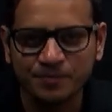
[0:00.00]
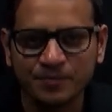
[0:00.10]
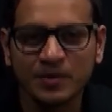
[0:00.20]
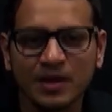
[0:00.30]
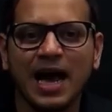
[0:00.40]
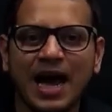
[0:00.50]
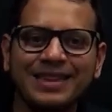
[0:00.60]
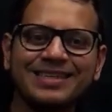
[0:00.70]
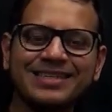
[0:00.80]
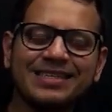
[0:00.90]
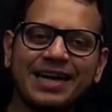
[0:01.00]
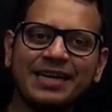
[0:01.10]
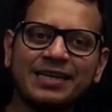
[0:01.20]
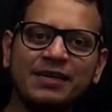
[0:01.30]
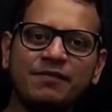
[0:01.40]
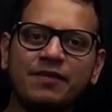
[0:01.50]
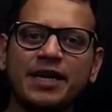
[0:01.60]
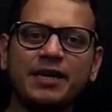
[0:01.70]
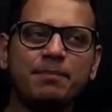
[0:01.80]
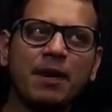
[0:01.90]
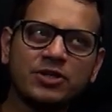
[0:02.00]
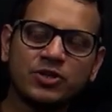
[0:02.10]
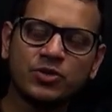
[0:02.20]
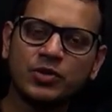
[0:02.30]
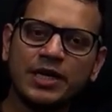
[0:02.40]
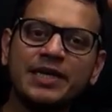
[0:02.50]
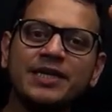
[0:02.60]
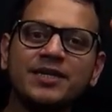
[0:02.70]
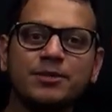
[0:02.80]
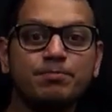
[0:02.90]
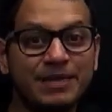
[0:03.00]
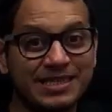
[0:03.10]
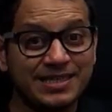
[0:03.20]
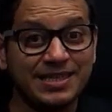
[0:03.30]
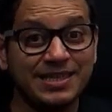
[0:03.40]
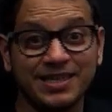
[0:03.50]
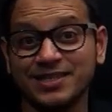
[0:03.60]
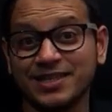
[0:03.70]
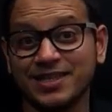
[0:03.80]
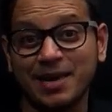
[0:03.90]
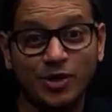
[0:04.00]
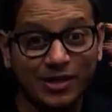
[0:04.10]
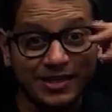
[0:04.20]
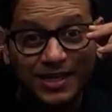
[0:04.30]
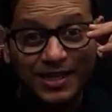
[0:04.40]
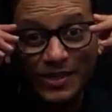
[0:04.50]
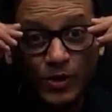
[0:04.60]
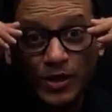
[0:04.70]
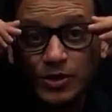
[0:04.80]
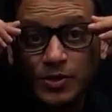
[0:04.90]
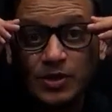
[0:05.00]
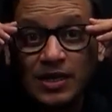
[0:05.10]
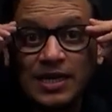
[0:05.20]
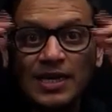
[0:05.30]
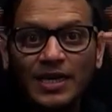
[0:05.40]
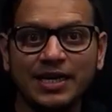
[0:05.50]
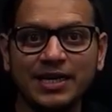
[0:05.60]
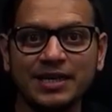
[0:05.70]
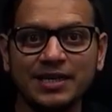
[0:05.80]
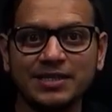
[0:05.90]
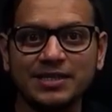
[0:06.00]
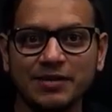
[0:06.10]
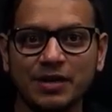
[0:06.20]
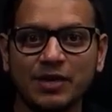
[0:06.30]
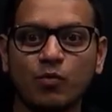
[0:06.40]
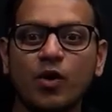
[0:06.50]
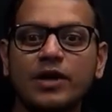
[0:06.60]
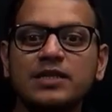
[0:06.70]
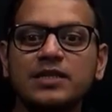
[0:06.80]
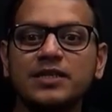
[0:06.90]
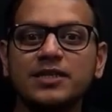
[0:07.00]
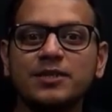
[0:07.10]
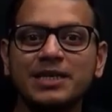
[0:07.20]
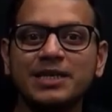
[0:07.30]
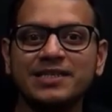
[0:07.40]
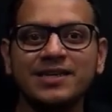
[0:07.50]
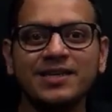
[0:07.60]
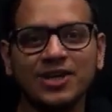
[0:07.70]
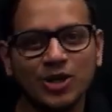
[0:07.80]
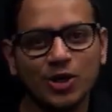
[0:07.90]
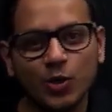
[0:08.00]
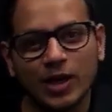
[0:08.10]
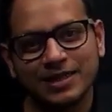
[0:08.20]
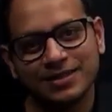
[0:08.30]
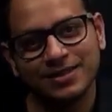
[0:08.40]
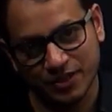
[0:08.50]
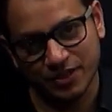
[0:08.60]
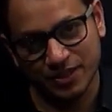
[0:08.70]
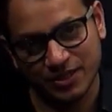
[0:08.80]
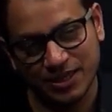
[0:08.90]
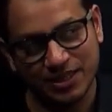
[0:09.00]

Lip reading: And this Radcliffe line passed through the Indus basin region. I am not saying only through the Indus river. What is Indus basin? Look at the first lecture.